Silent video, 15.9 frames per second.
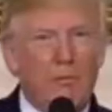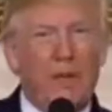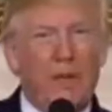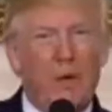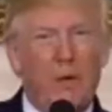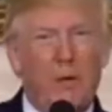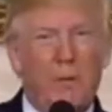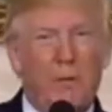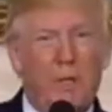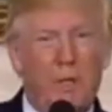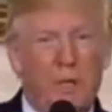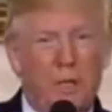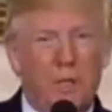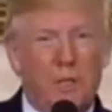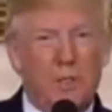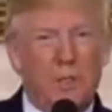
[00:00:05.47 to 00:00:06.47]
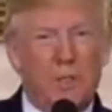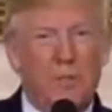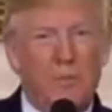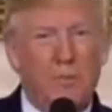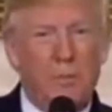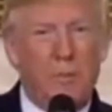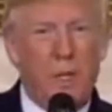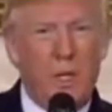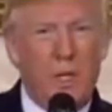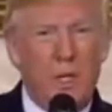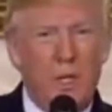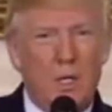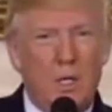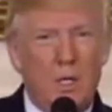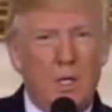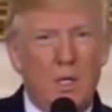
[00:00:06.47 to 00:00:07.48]
fellow Americans,
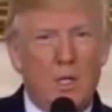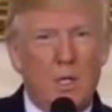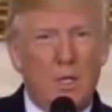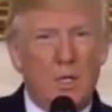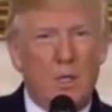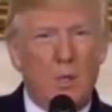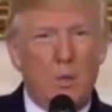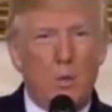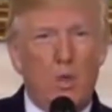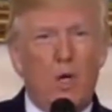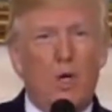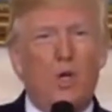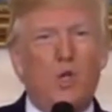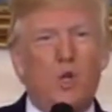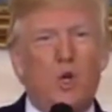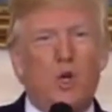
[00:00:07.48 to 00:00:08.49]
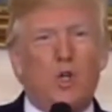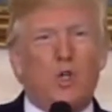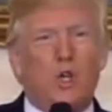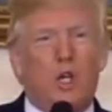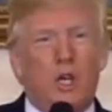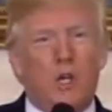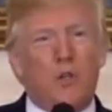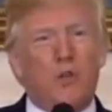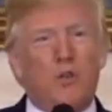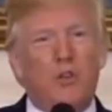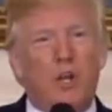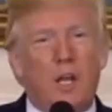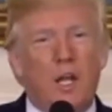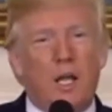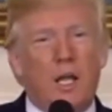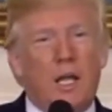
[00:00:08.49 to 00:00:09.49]
we are joined together
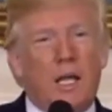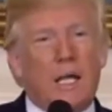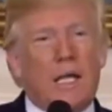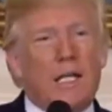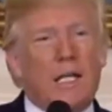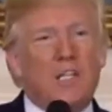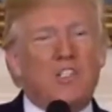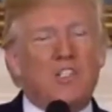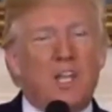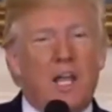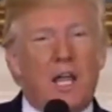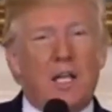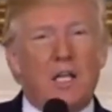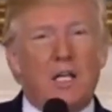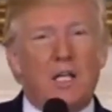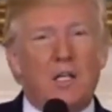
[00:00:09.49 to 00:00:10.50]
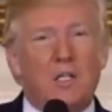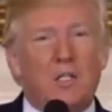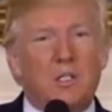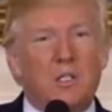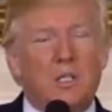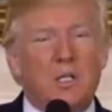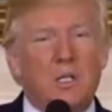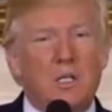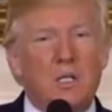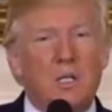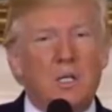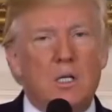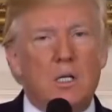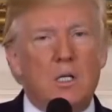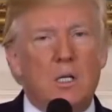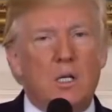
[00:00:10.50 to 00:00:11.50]
today in sadness,
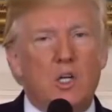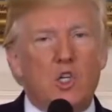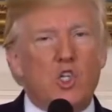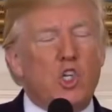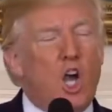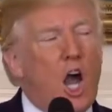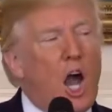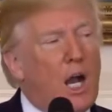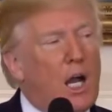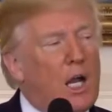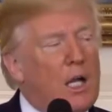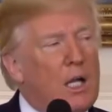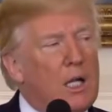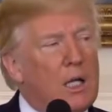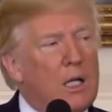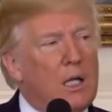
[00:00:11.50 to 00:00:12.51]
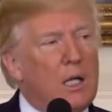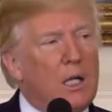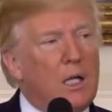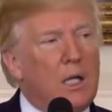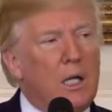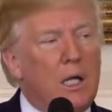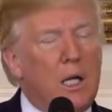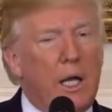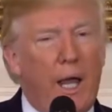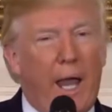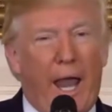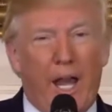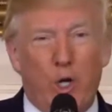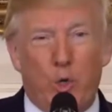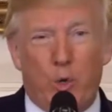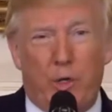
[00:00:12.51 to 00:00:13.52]
shock,
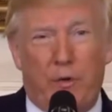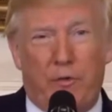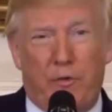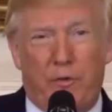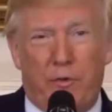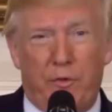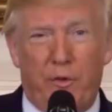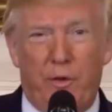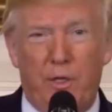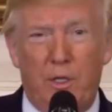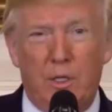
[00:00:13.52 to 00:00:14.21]
and grief.